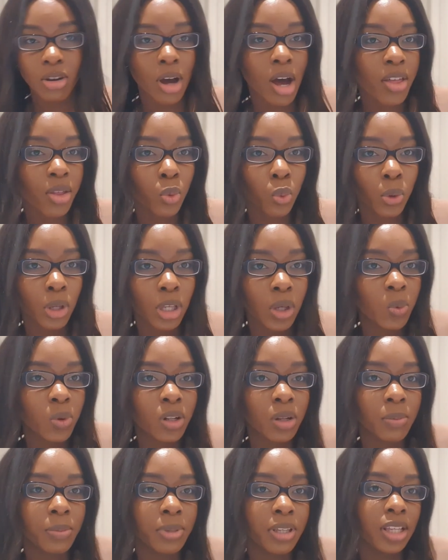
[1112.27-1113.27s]
other week
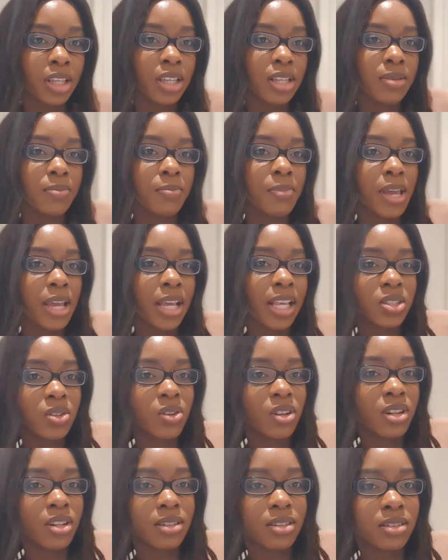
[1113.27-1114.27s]
will be based
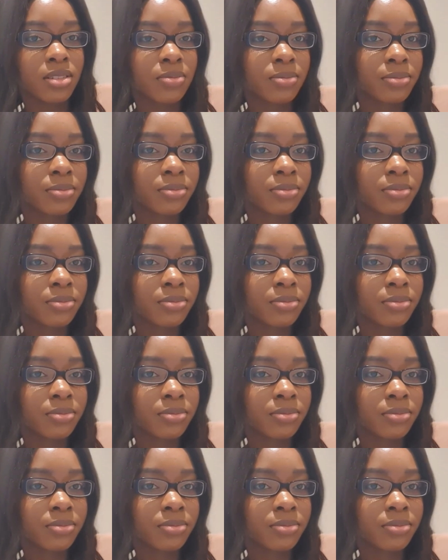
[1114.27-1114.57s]
on,